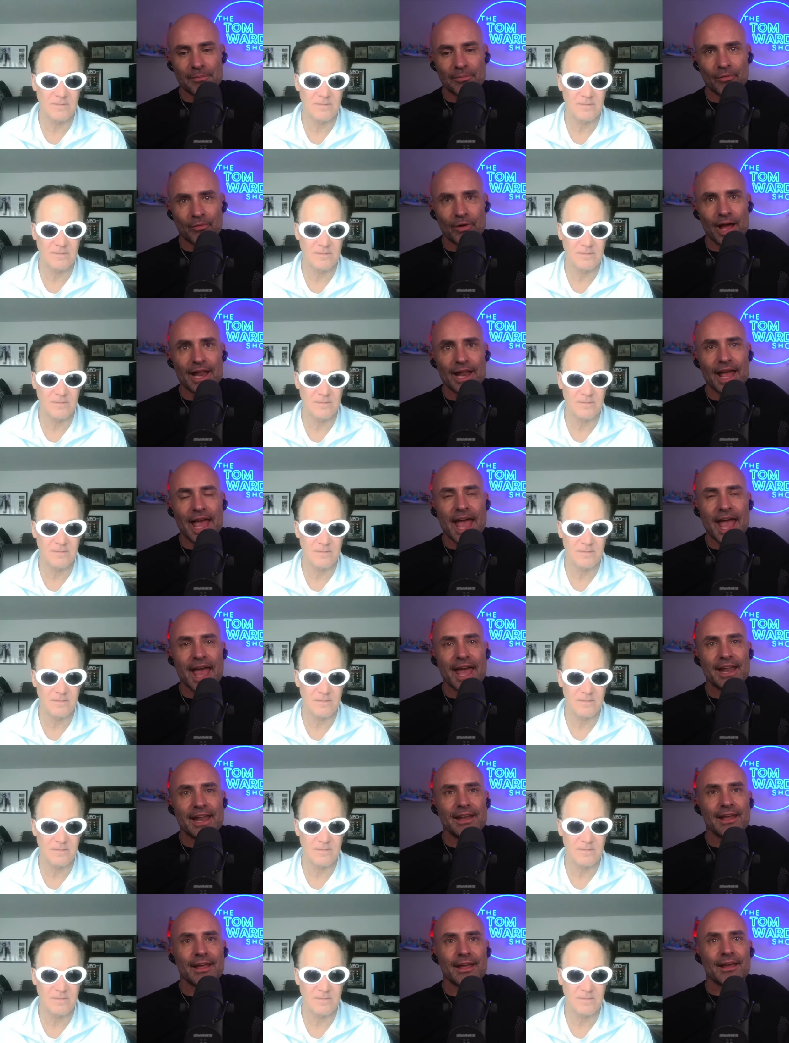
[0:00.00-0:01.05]
Speaker 1: right?
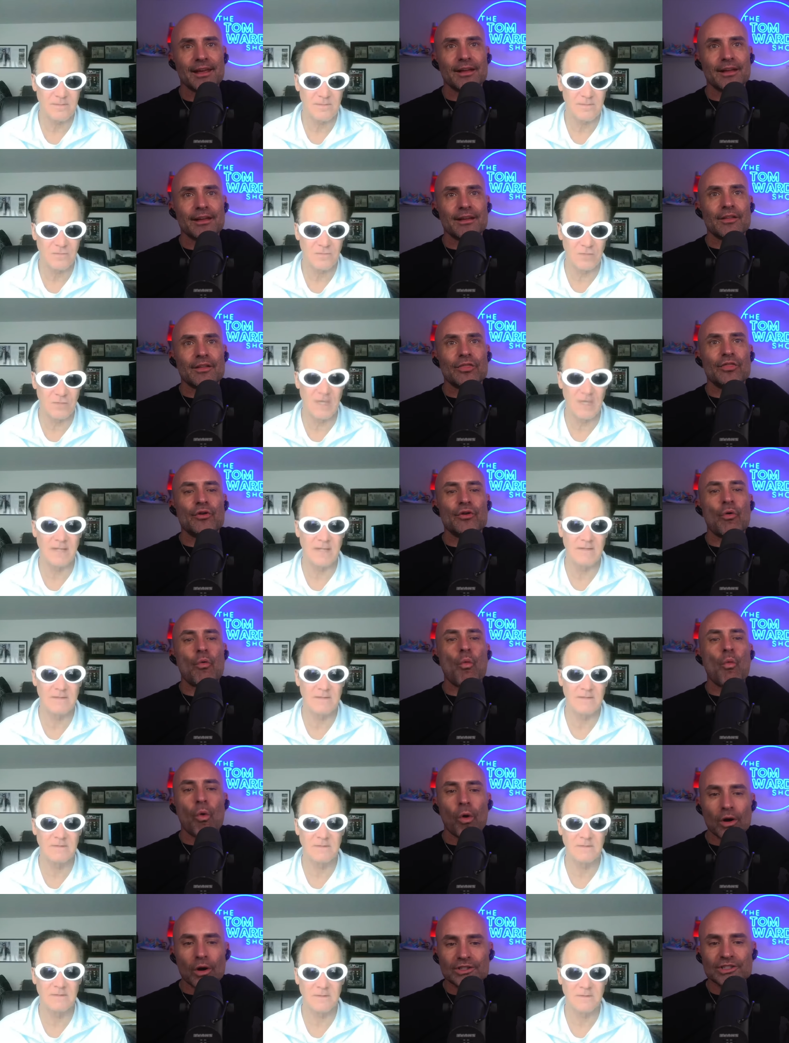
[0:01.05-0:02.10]
And the right.
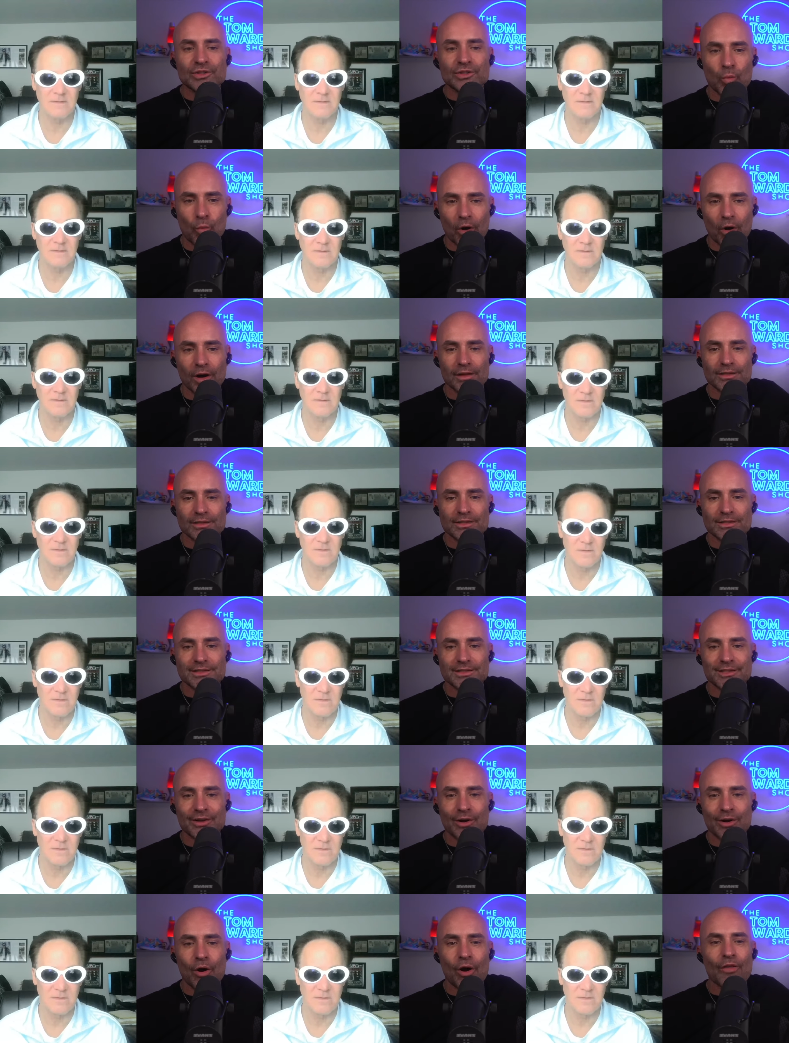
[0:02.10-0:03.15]
worst ones
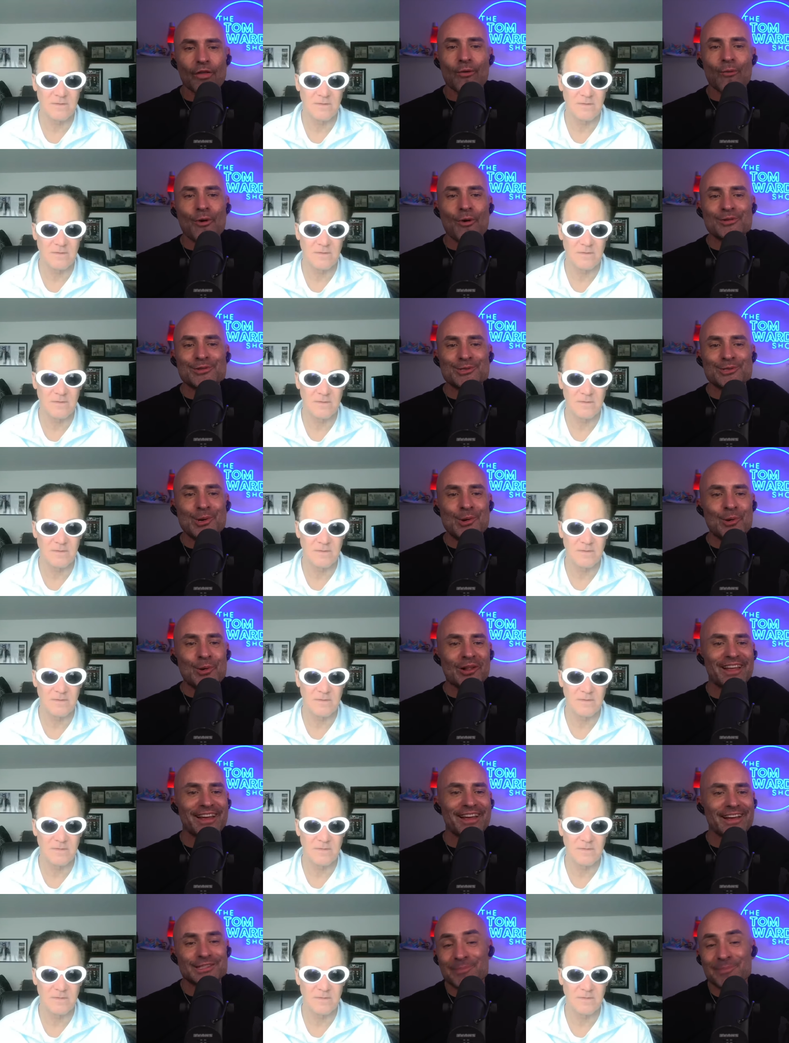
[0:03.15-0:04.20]
are the ones who are
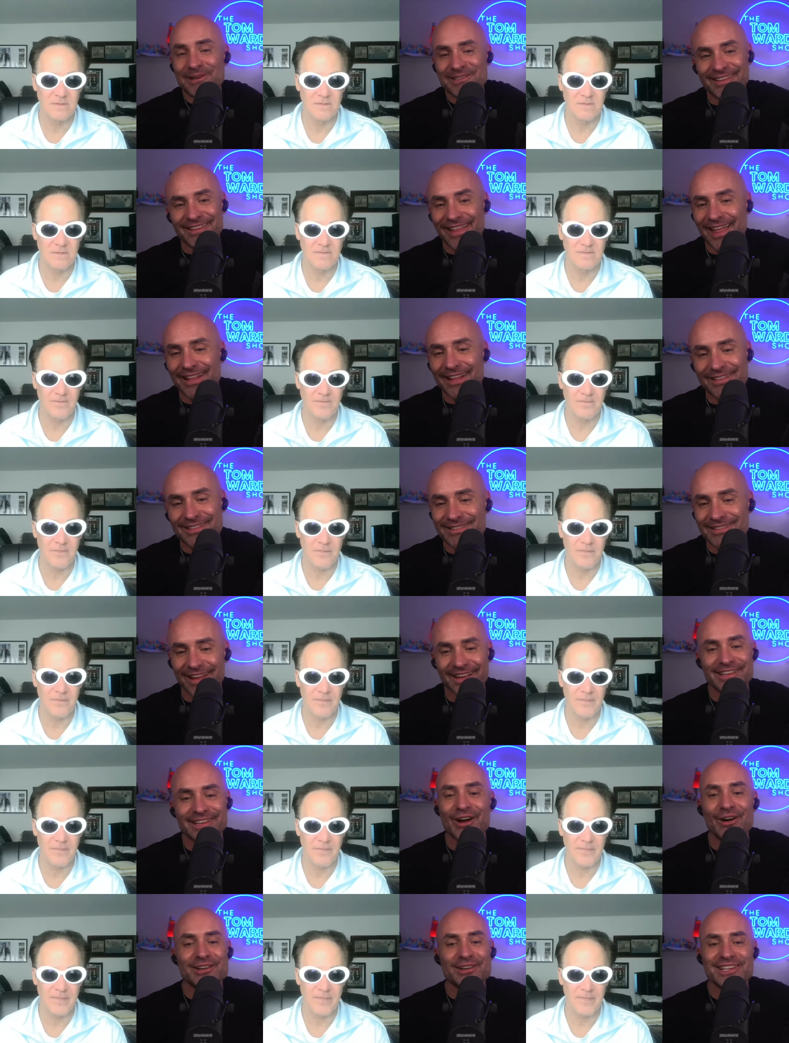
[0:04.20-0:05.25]
like, especially like, like
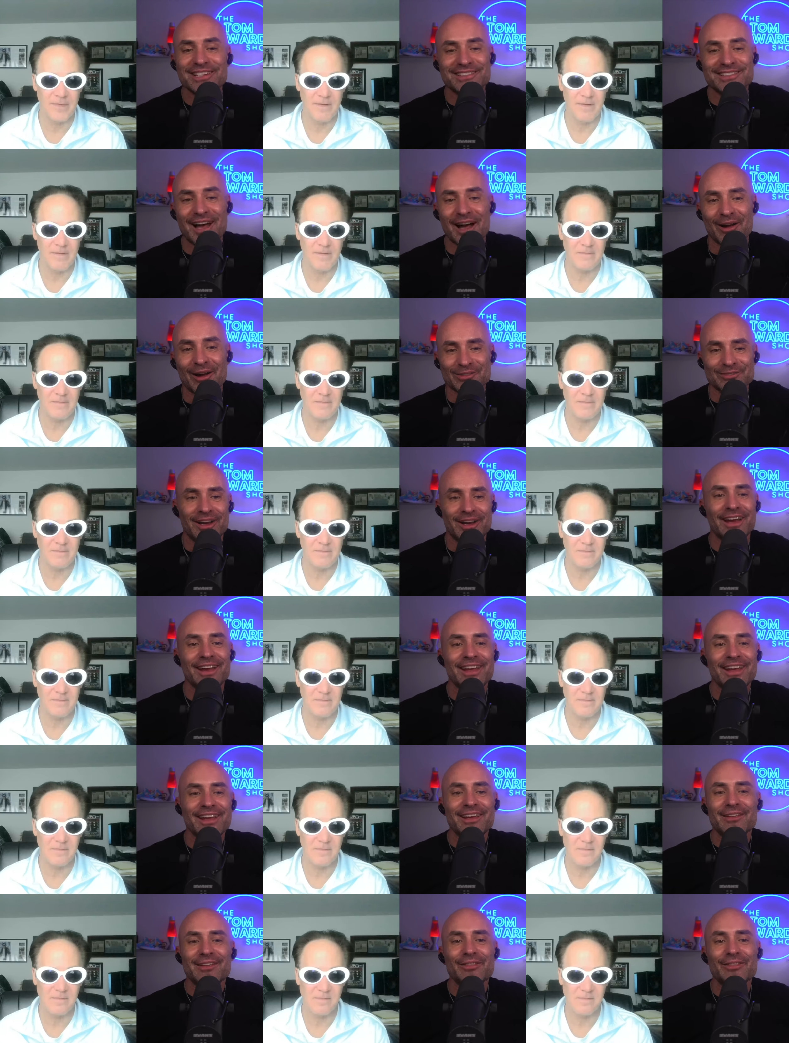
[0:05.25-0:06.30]
young TikTokers, right?
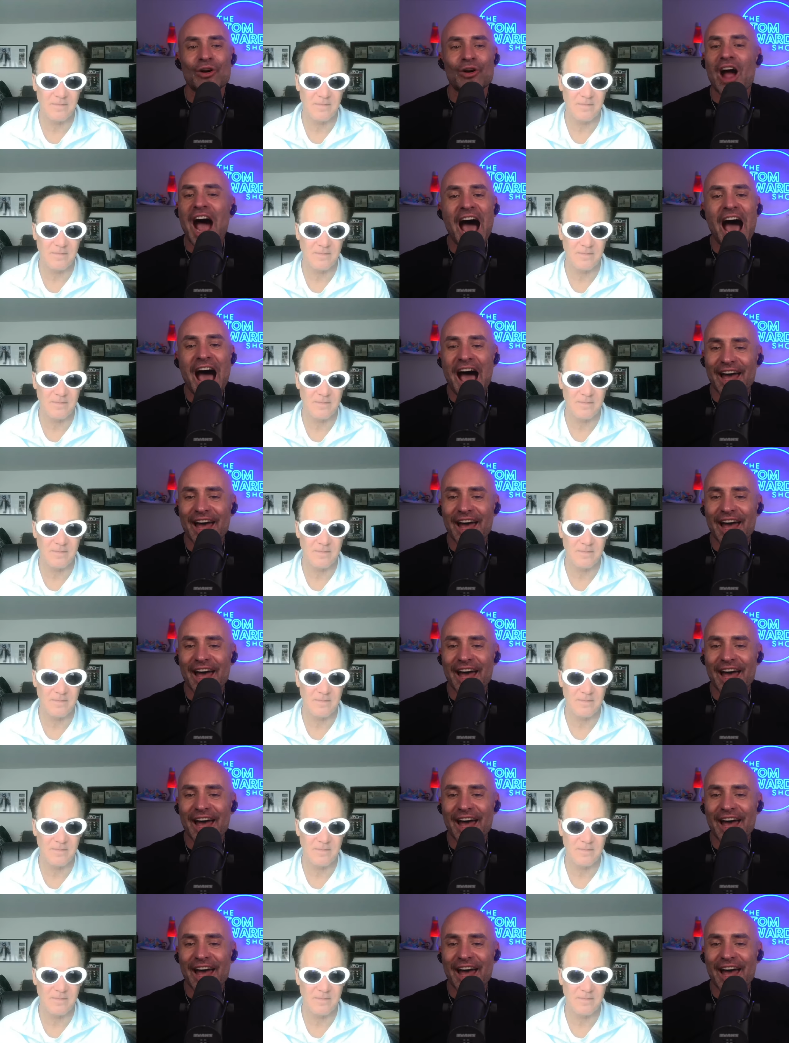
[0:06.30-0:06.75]
They're hot.